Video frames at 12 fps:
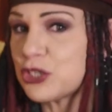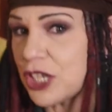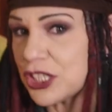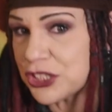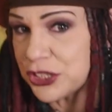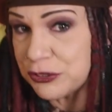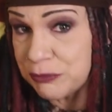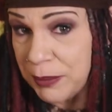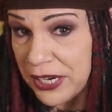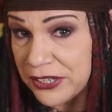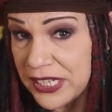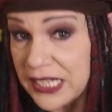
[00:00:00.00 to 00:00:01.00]
treasure you've
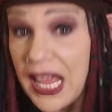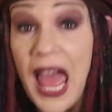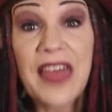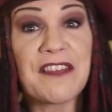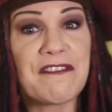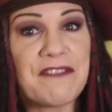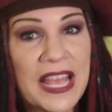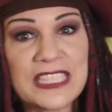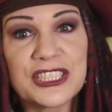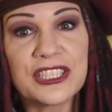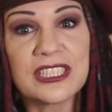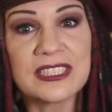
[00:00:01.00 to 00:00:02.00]
buried, the
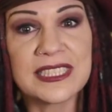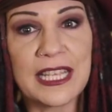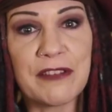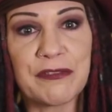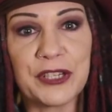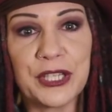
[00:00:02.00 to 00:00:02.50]
faster it'll sail for